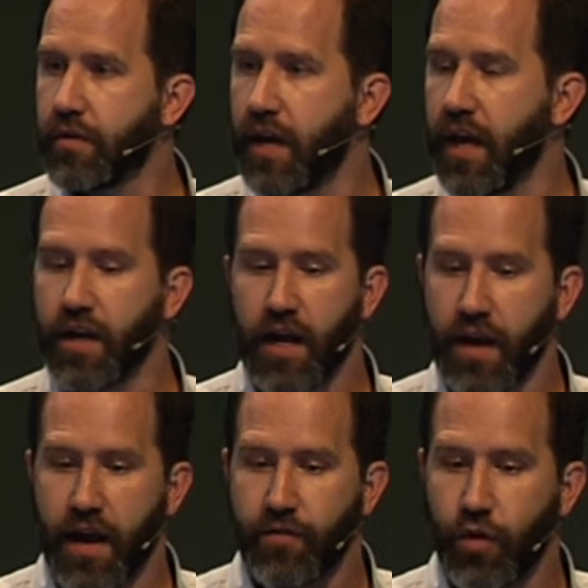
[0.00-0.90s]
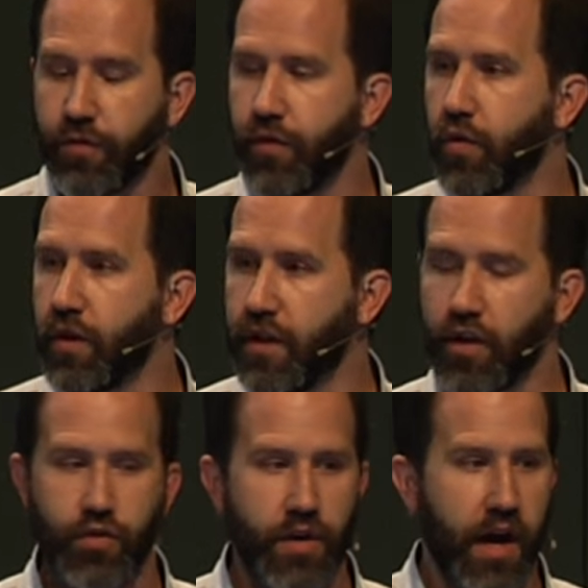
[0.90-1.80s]
and I have no fuel, and
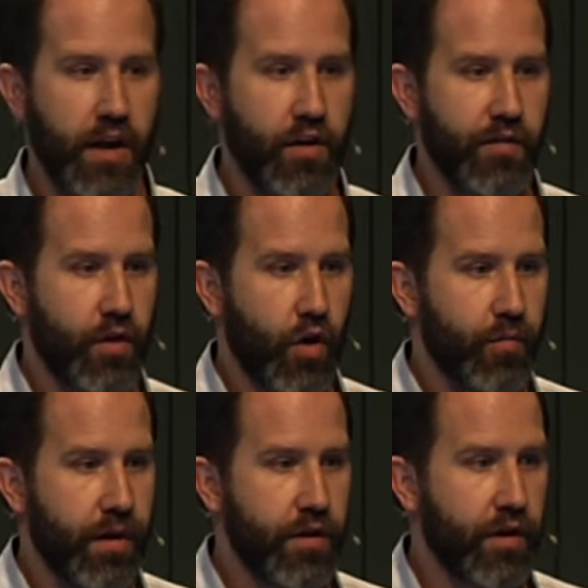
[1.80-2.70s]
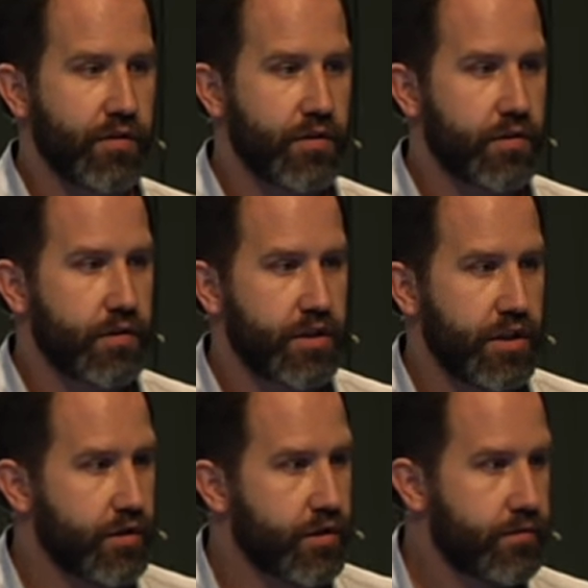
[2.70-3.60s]
then you die, you have a coma, you have a
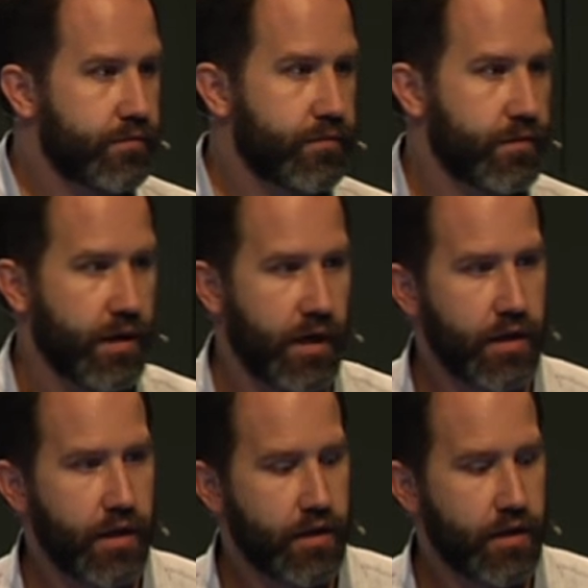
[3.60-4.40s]
seizure, okay?